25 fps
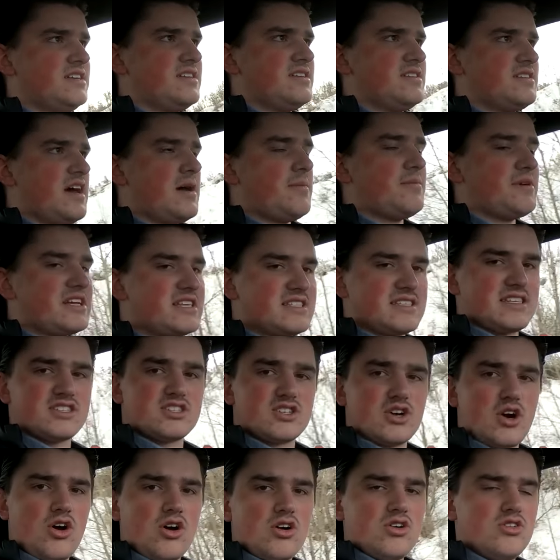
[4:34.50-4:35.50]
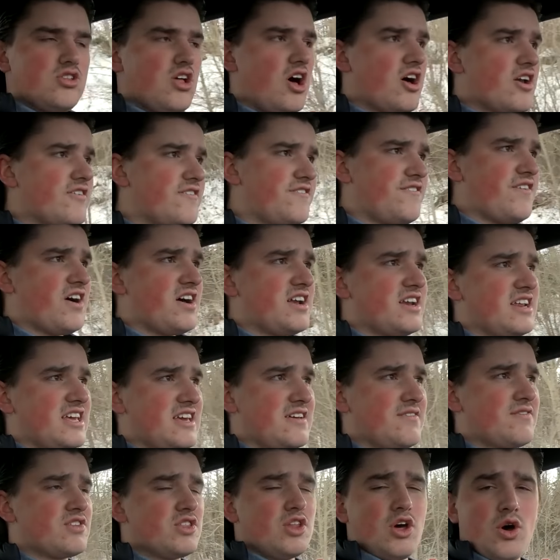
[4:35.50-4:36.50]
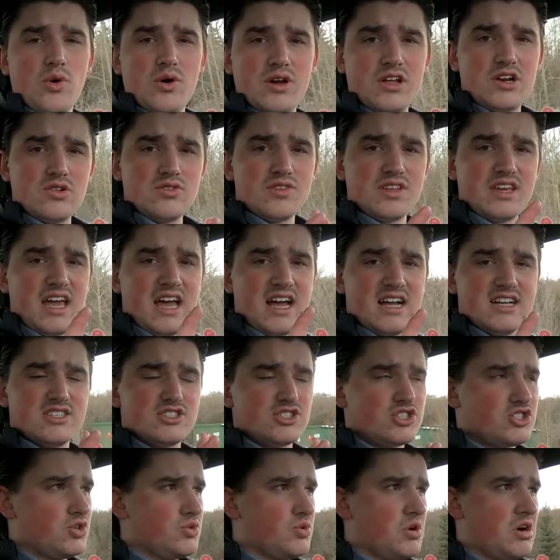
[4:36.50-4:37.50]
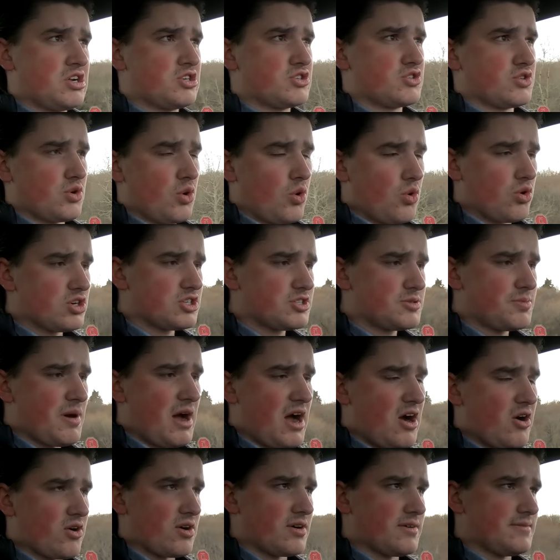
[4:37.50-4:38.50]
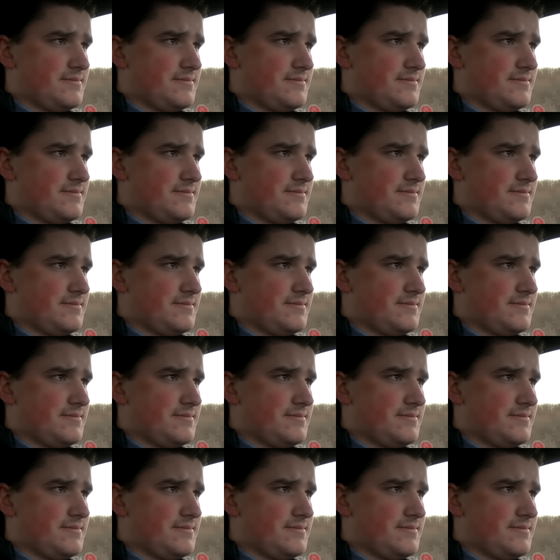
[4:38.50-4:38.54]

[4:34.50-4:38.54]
That makes this car a lot of fun, even though it only has 200 horsepower.